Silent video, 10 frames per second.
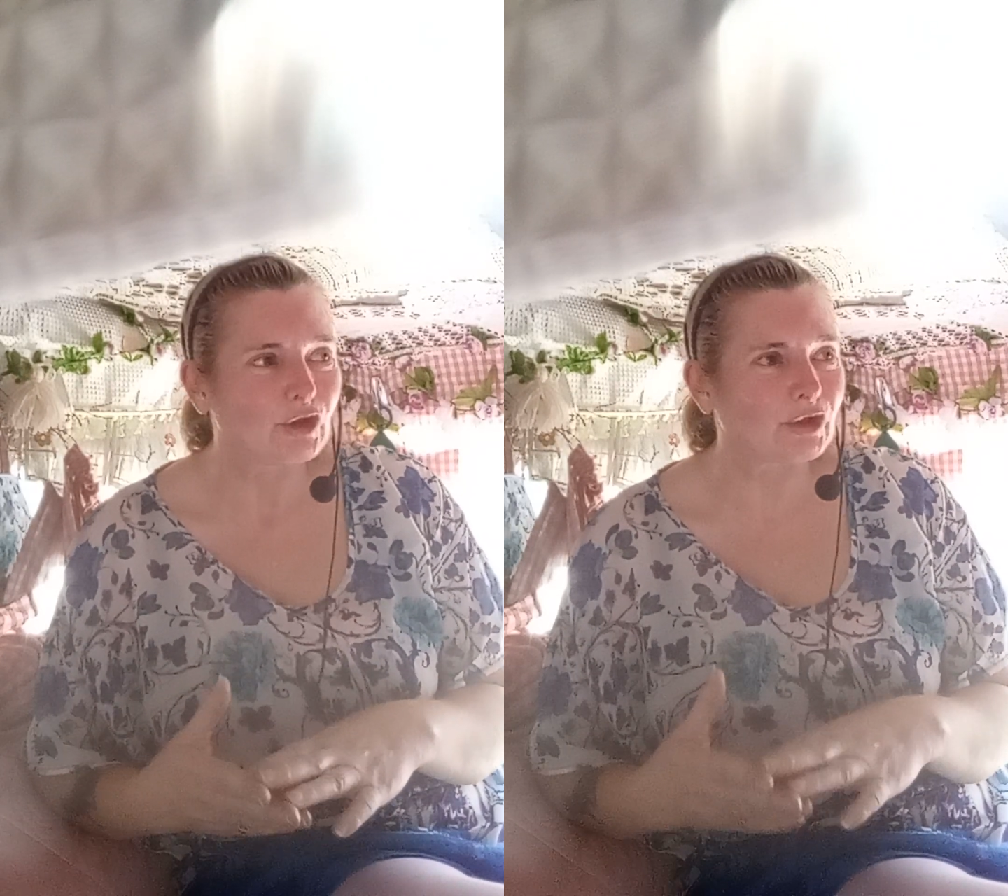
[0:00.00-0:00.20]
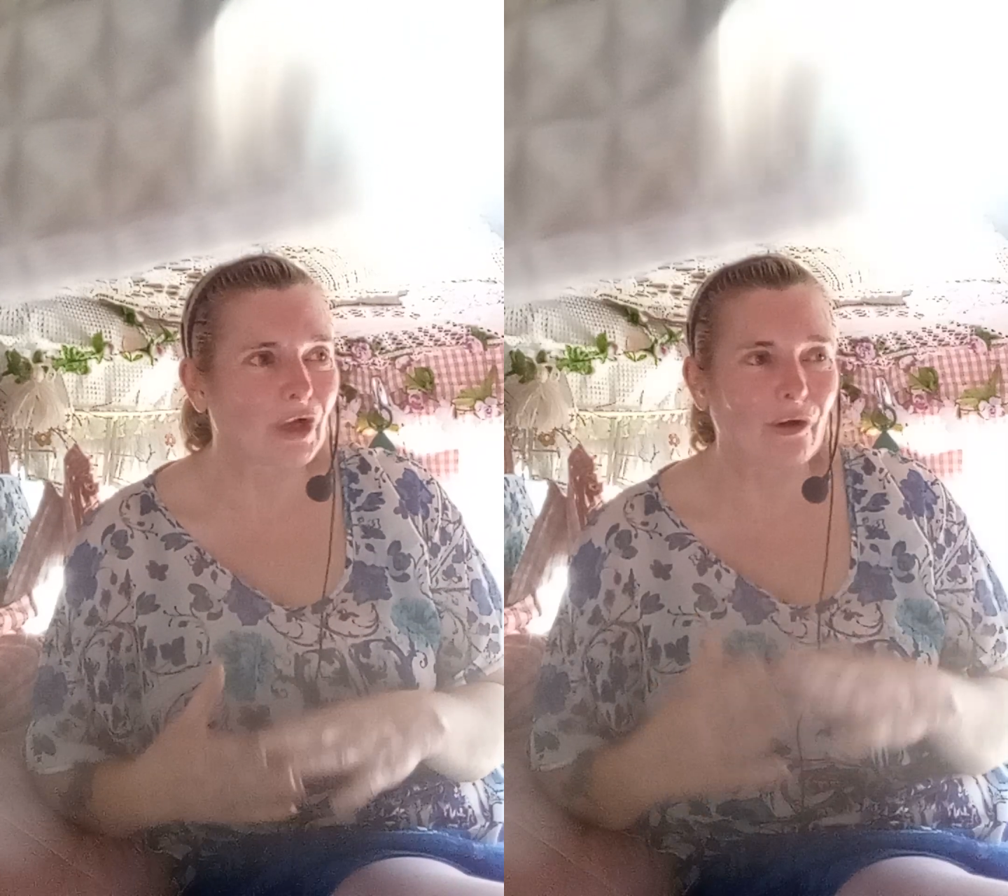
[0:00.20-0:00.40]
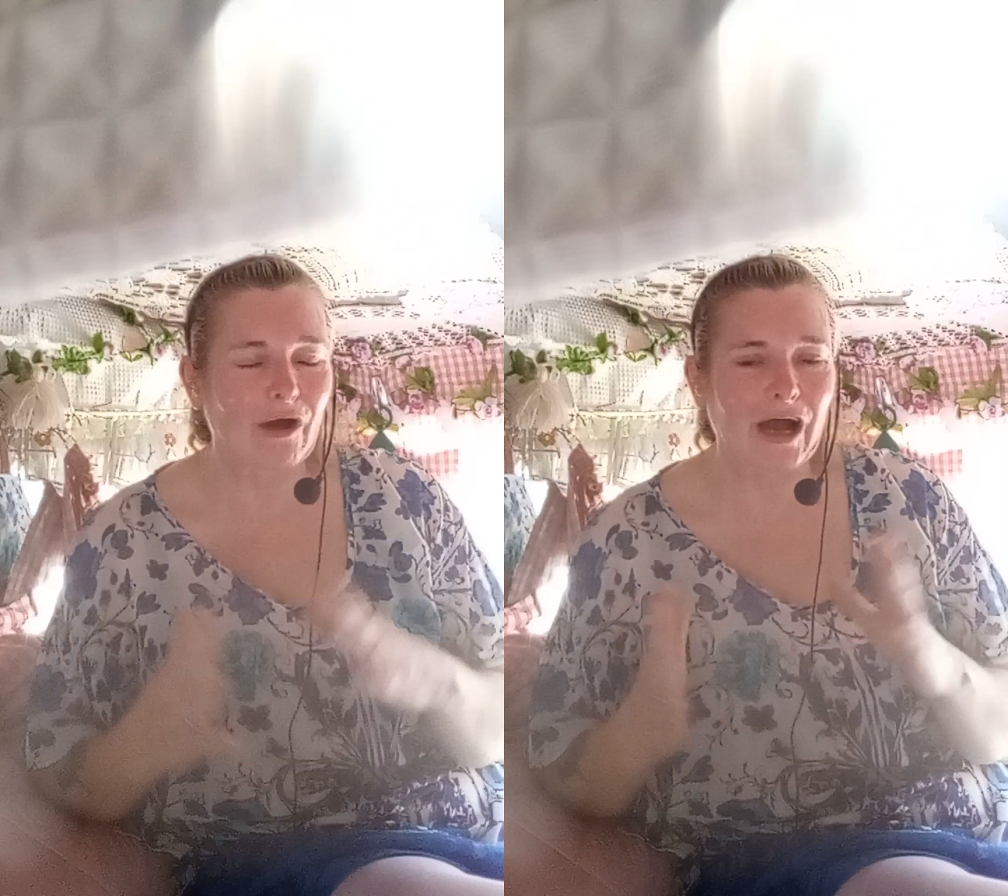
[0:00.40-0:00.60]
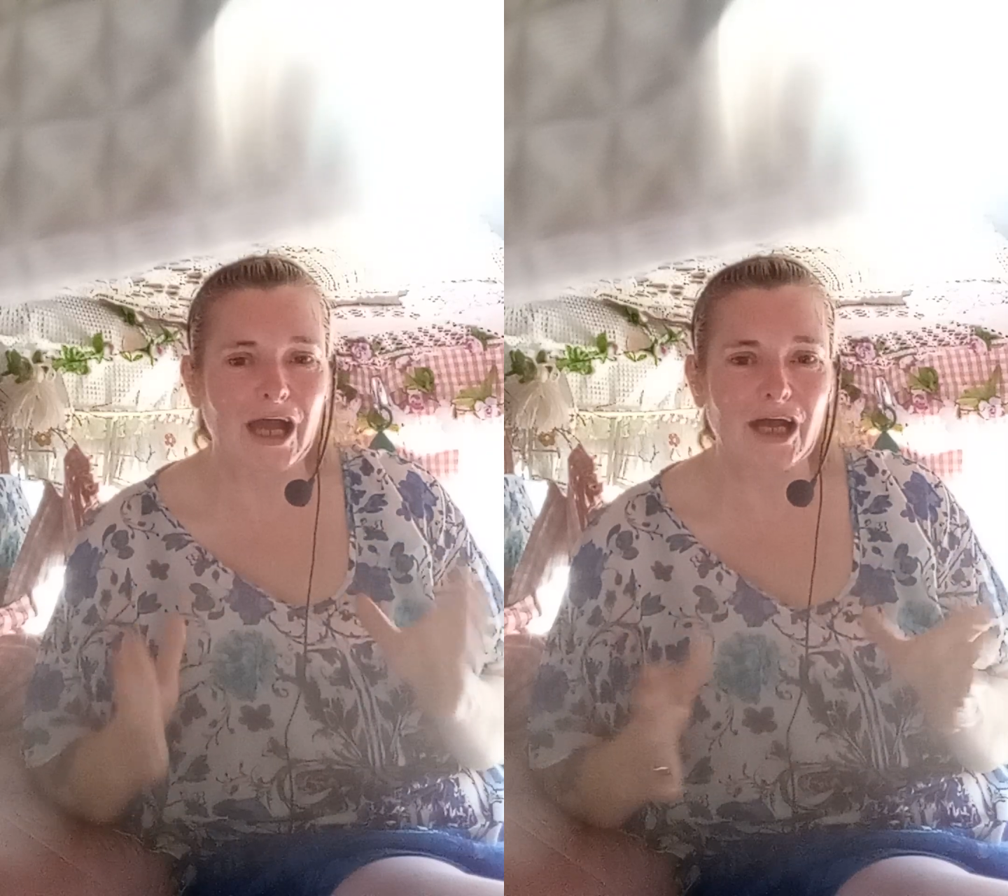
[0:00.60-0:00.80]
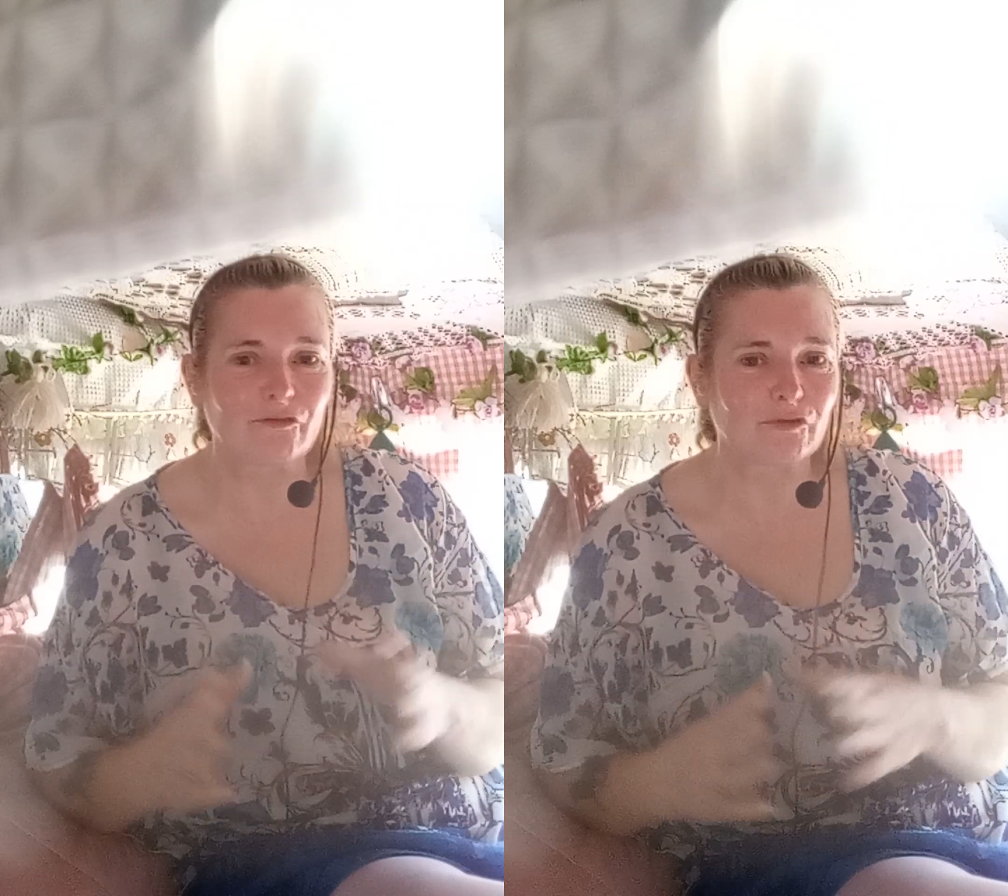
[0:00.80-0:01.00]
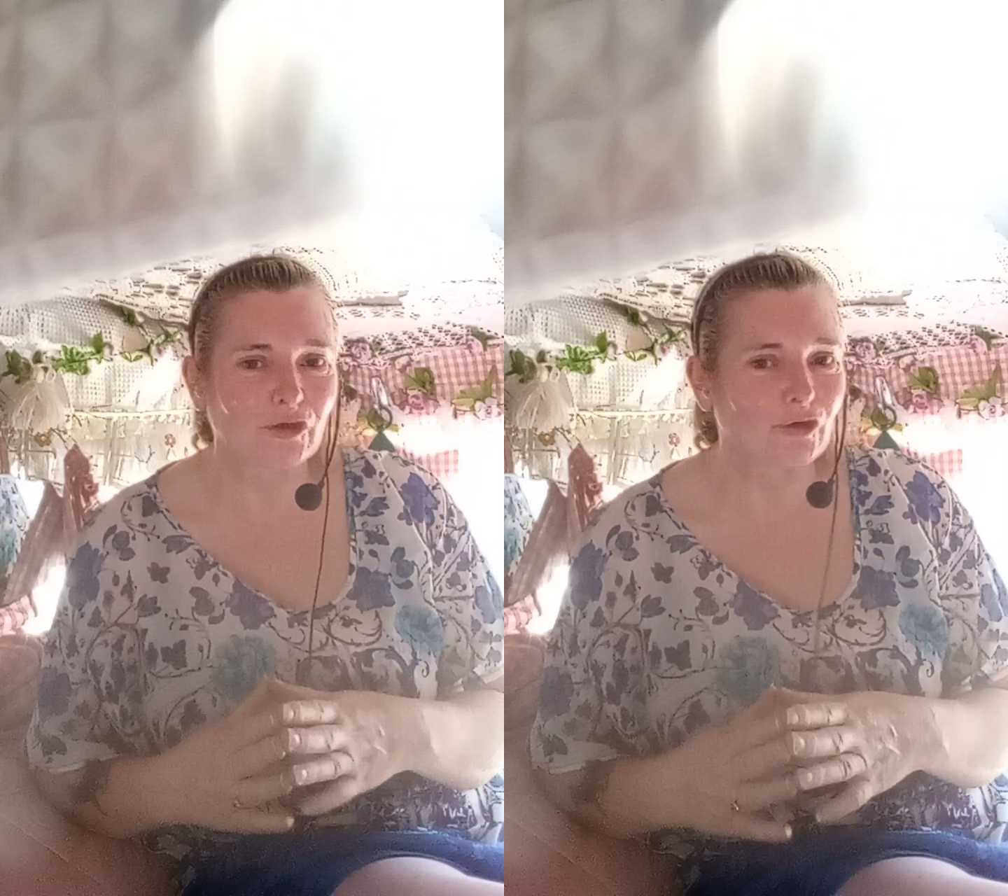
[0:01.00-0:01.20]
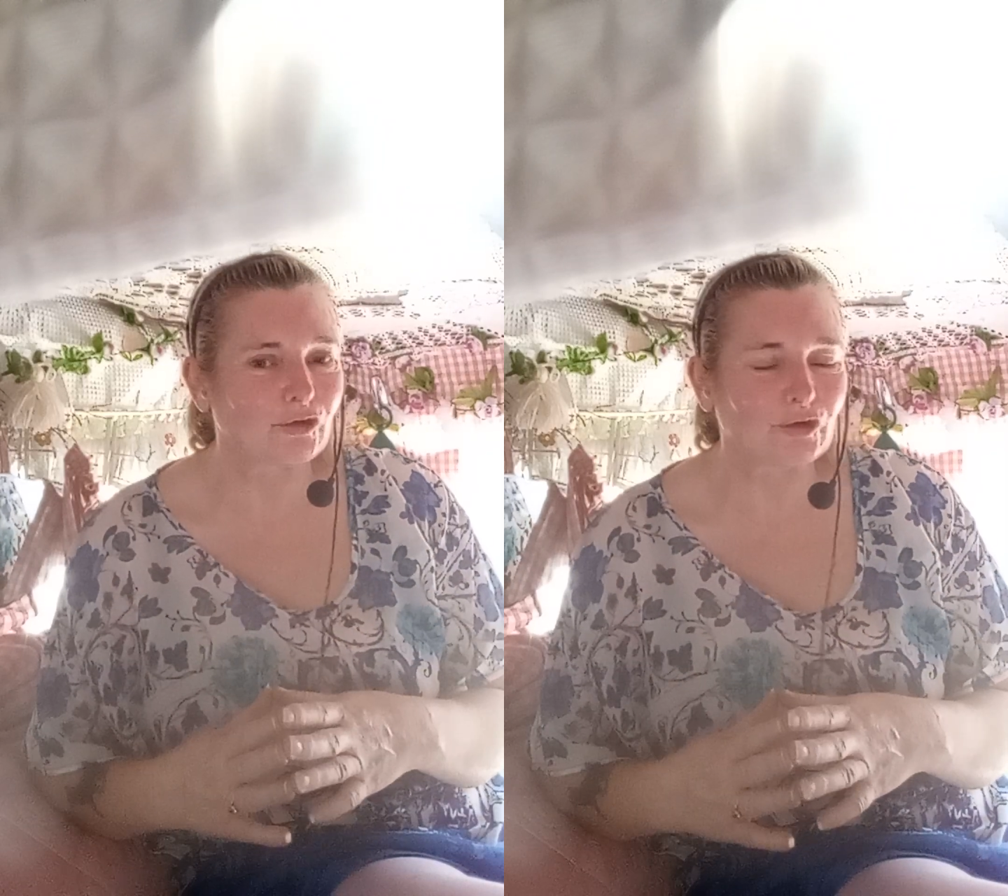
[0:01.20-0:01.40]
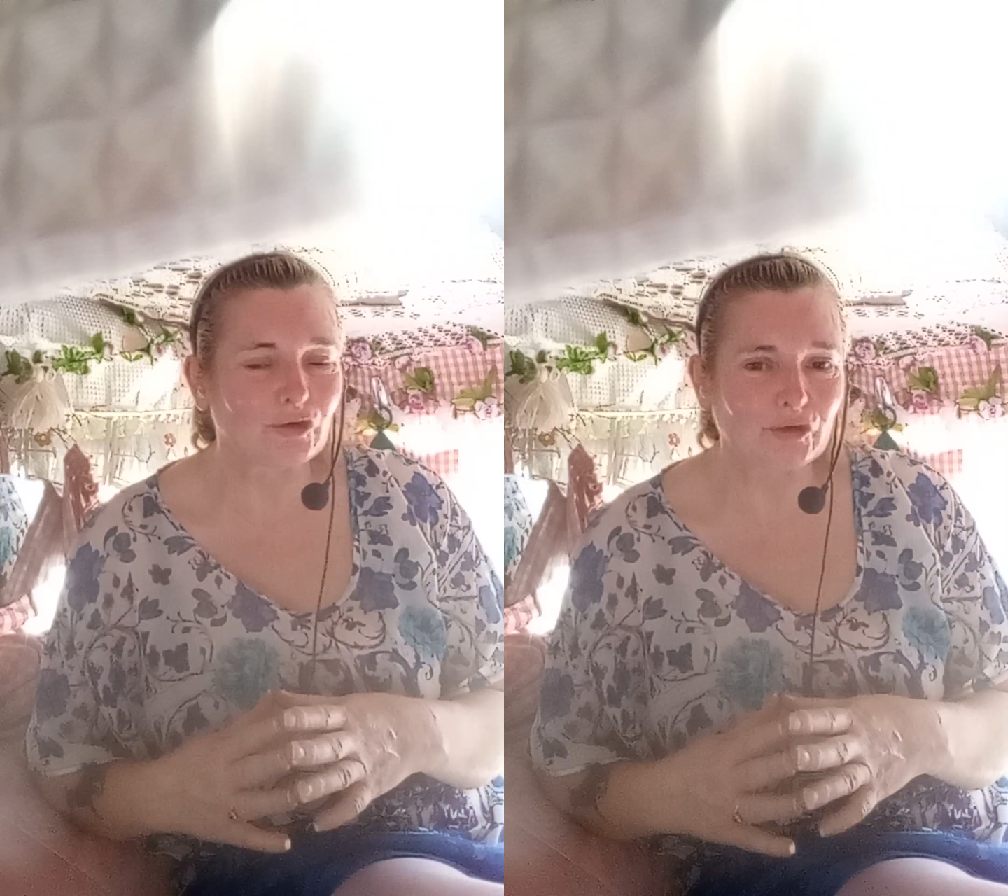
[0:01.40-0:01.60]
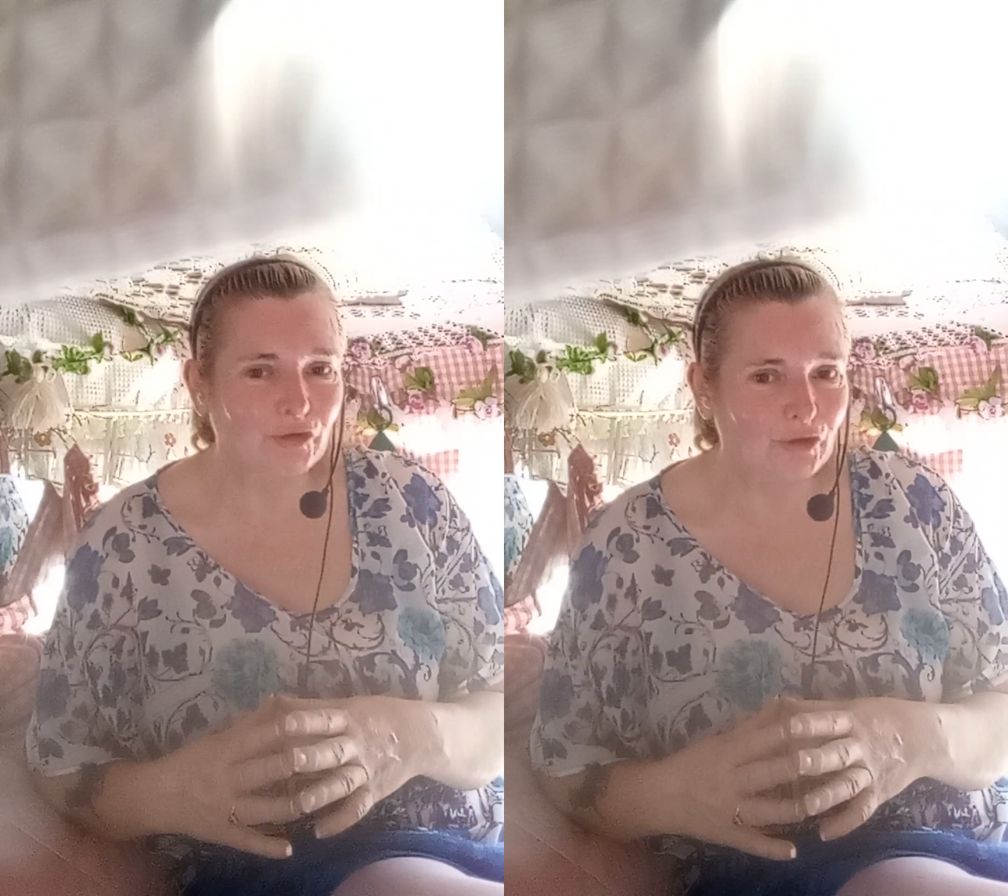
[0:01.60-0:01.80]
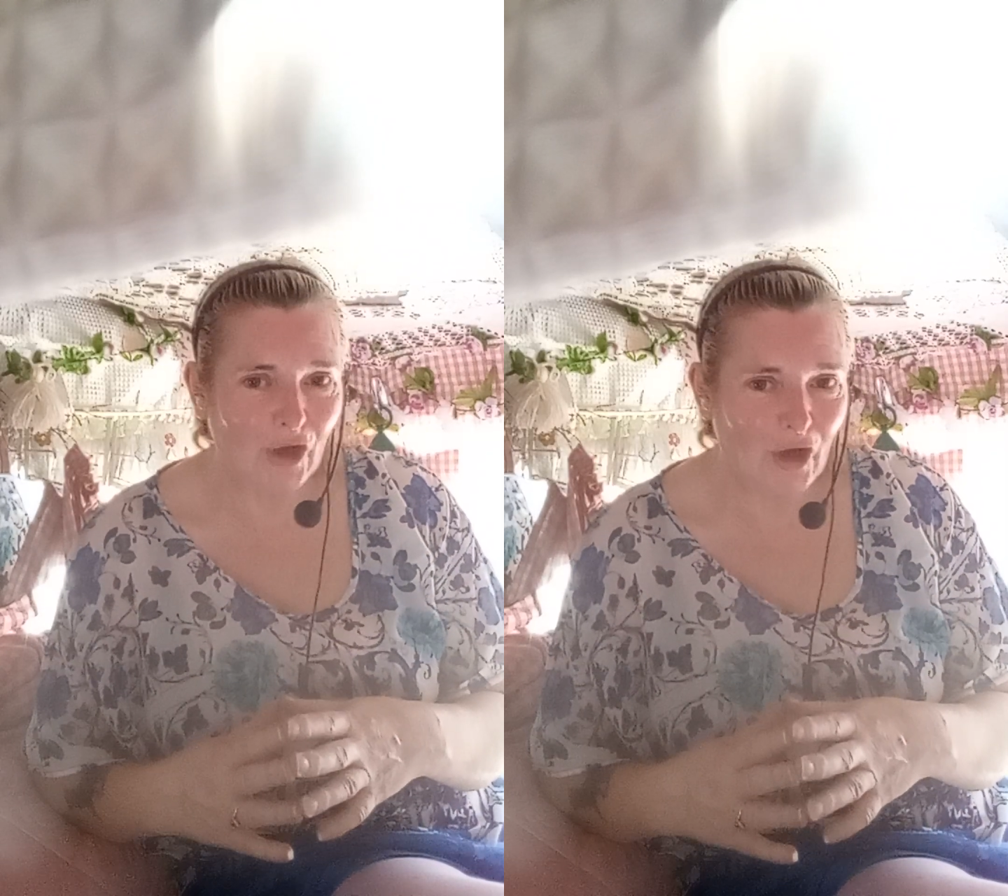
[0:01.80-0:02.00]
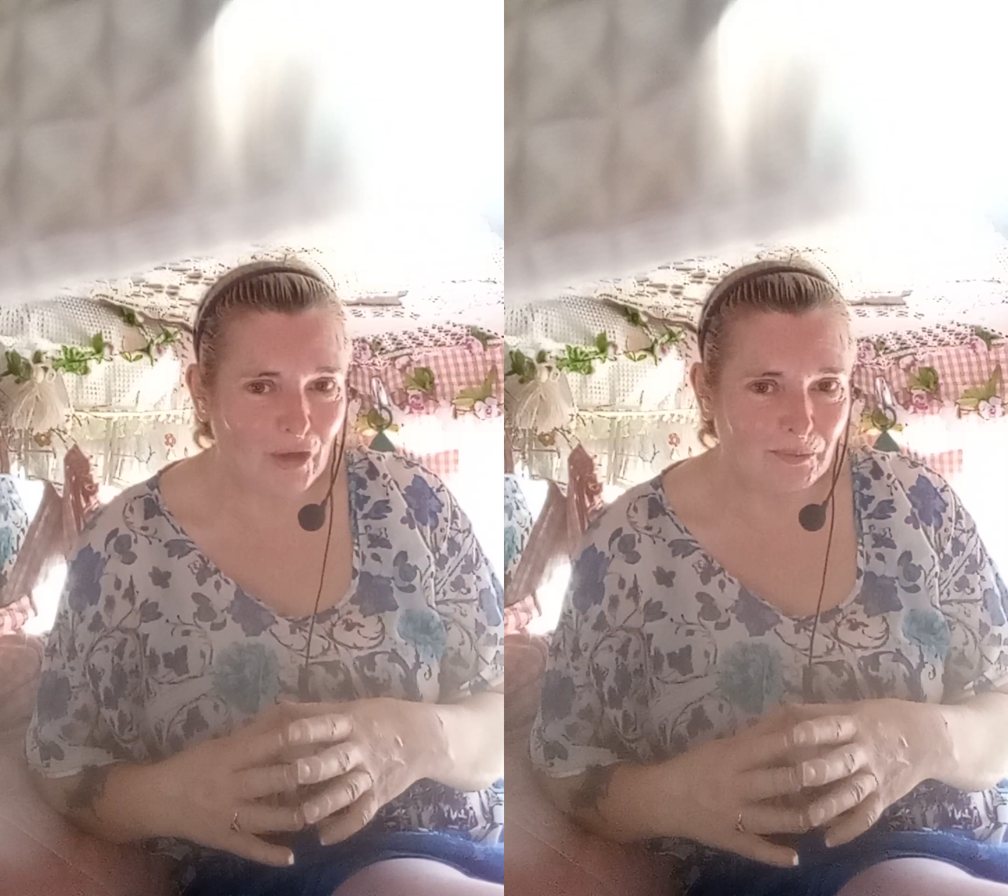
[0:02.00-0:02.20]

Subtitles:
So I have learned so